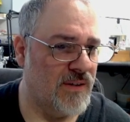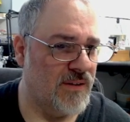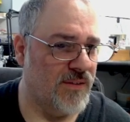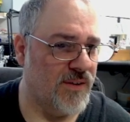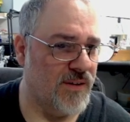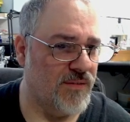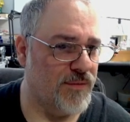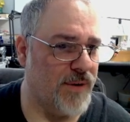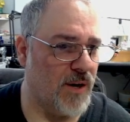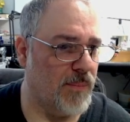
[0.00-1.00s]
the
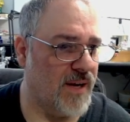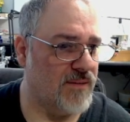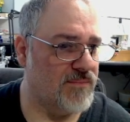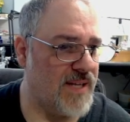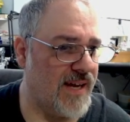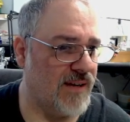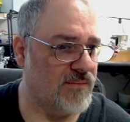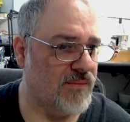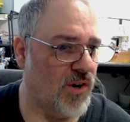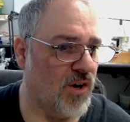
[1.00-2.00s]
Firebot tank
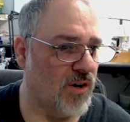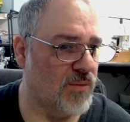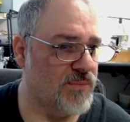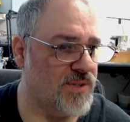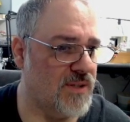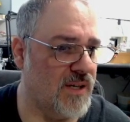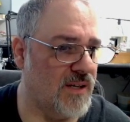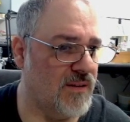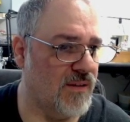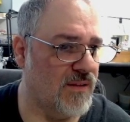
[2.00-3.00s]
arms, and